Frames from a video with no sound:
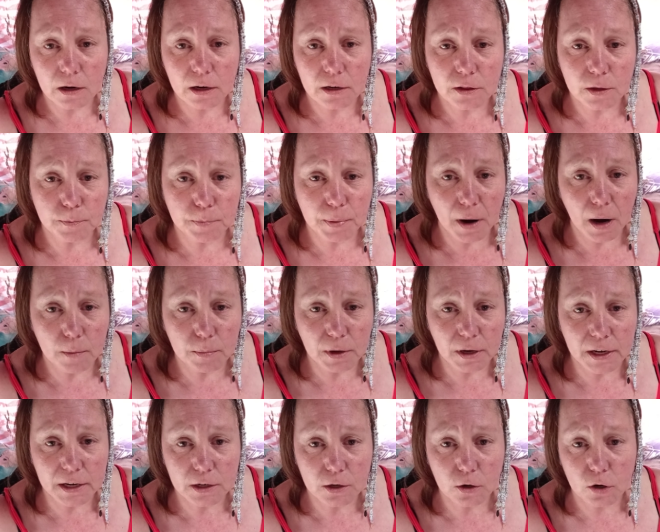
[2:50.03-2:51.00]
in the
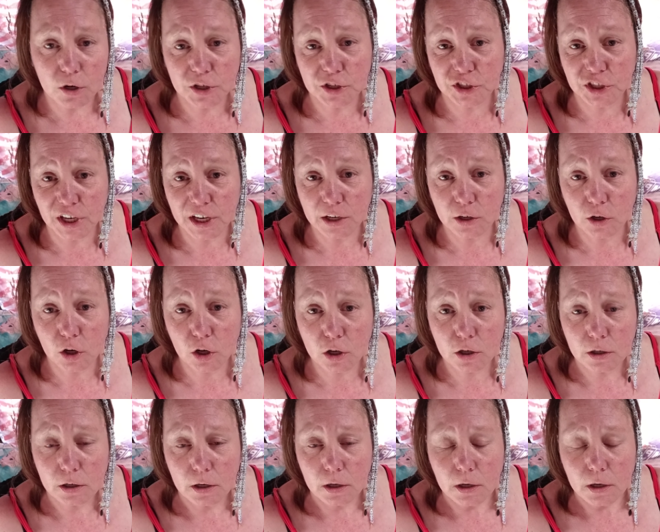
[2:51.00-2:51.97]
public and you're a
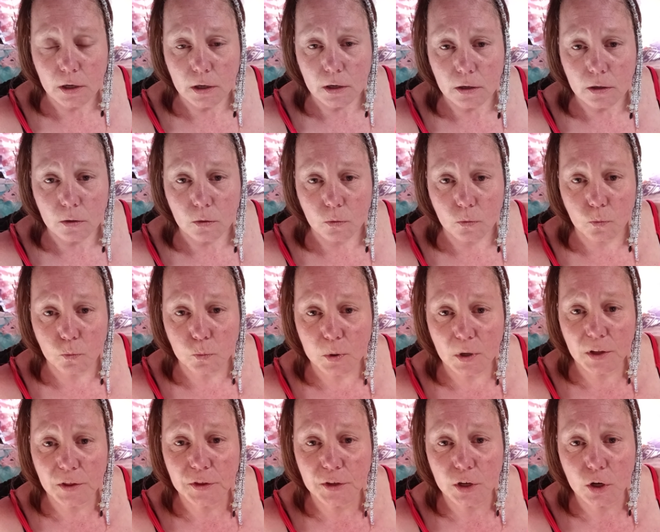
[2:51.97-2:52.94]
cheater
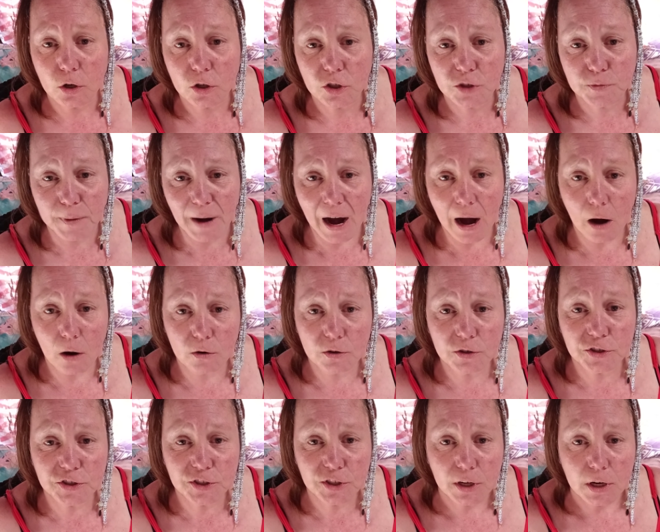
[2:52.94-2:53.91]
with your
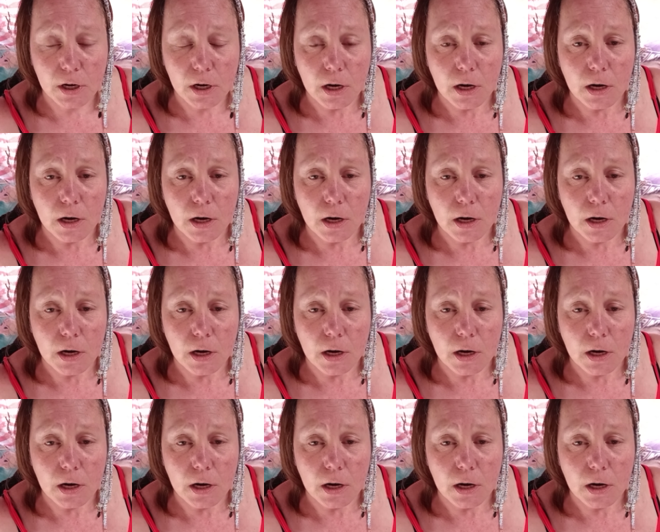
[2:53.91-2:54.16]
spouse,